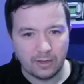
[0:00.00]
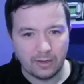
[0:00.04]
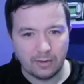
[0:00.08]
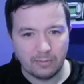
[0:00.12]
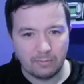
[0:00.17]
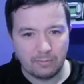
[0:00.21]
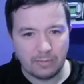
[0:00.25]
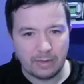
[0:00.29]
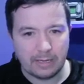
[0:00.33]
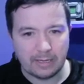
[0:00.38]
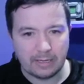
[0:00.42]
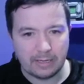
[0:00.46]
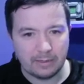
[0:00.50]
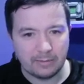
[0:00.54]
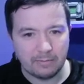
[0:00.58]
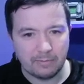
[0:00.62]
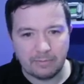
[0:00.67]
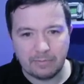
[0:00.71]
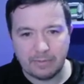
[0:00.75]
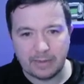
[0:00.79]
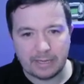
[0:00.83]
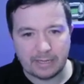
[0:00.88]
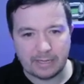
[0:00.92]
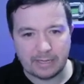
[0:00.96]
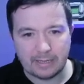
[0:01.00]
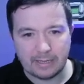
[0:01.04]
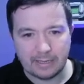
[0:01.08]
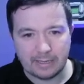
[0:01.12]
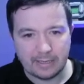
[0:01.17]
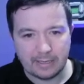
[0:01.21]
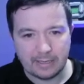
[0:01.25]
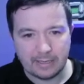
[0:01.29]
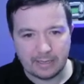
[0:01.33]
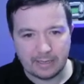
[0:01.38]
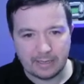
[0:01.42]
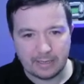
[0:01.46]
Big, big,
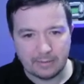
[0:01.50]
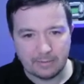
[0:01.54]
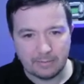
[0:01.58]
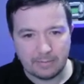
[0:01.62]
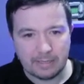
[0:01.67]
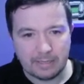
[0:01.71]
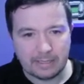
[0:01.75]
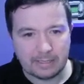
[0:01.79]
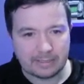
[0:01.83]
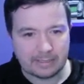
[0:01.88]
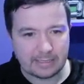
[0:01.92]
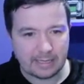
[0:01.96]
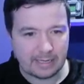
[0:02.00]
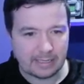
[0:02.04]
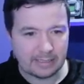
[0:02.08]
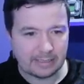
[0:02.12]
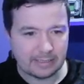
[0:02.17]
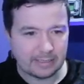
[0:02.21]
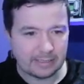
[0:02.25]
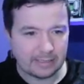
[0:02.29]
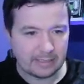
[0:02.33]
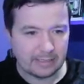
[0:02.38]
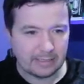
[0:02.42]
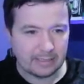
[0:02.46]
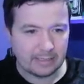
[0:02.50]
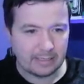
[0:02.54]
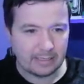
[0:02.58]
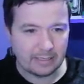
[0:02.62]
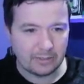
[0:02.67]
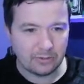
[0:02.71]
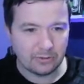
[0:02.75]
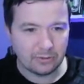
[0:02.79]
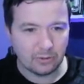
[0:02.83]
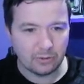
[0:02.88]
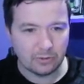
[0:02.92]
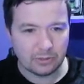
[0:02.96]
big size. He
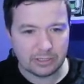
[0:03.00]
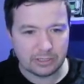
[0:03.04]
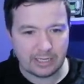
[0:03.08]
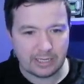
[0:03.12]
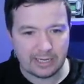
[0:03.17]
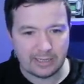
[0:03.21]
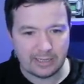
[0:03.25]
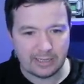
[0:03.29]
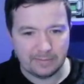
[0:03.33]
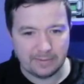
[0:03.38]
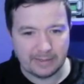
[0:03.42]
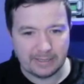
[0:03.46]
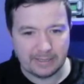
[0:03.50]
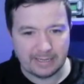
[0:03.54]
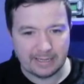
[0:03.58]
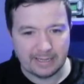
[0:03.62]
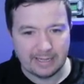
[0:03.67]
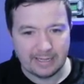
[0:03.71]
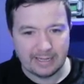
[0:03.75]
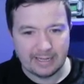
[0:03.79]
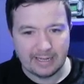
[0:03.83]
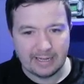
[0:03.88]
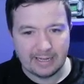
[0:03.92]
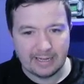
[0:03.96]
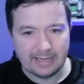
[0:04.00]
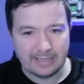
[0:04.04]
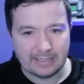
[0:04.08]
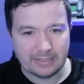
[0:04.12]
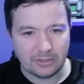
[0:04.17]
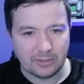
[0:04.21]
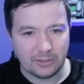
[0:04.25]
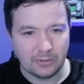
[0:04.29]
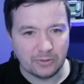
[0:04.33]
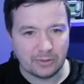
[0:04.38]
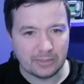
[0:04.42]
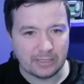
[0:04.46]
does go slightly big. It's
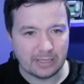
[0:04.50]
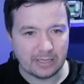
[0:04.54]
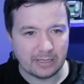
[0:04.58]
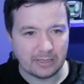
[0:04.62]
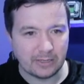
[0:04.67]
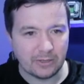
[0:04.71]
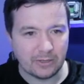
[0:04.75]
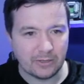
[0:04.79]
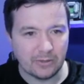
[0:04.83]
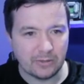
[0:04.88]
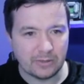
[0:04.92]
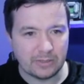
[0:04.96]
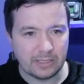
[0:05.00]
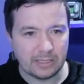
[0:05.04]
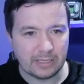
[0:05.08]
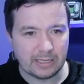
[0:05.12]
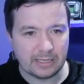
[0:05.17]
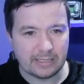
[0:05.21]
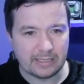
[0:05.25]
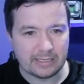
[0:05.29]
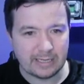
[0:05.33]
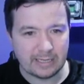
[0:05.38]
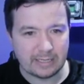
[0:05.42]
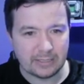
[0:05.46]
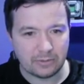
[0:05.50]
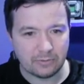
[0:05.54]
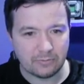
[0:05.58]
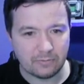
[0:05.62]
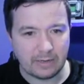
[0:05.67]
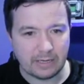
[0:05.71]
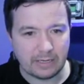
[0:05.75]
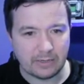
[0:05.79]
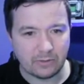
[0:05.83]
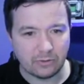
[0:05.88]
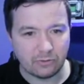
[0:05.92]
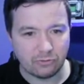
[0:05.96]
Kusik, Kusik inside to
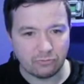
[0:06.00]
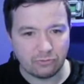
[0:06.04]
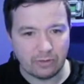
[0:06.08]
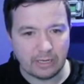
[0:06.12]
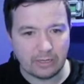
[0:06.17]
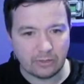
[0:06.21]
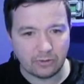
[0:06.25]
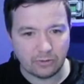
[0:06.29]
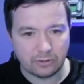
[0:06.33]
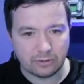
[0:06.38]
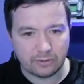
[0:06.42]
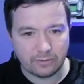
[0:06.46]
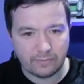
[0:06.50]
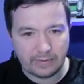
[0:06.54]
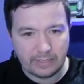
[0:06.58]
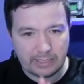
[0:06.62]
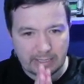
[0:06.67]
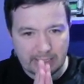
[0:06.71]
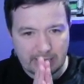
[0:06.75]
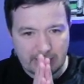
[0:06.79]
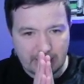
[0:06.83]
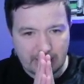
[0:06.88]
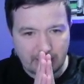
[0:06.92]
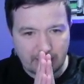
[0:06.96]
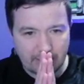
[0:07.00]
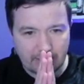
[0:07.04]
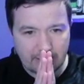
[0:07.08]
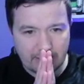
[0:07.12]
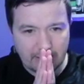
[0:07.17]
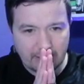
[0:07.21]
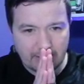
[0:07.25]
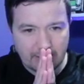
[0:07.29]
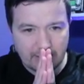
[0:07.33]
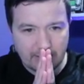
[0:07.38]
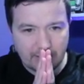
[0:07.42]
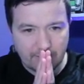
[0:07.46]
Rakels, Rakels to Velikara.
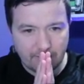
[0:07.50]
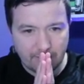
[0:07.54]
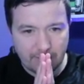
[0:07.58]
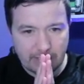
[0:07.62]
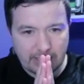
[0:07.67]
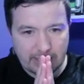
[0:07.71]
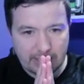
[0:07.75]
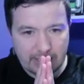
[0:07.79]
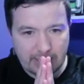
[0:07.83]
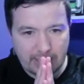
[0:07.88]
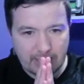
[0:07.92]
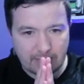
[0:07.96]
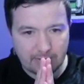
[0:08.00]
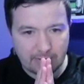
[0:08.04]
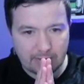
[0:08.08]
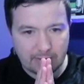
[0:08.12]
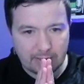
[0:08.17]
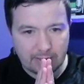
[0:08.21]
Velikara